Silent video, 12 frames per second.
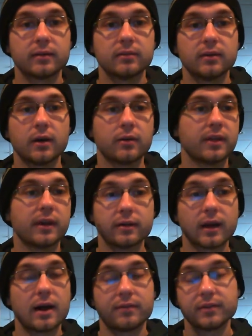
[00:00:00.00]
you know,
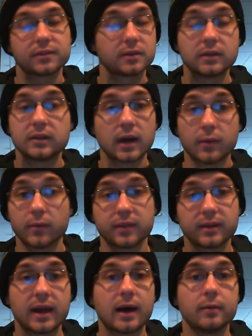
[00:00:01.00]
they're obviously done with
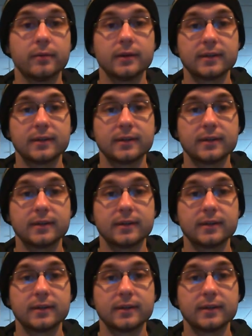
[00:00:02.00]
Talbot.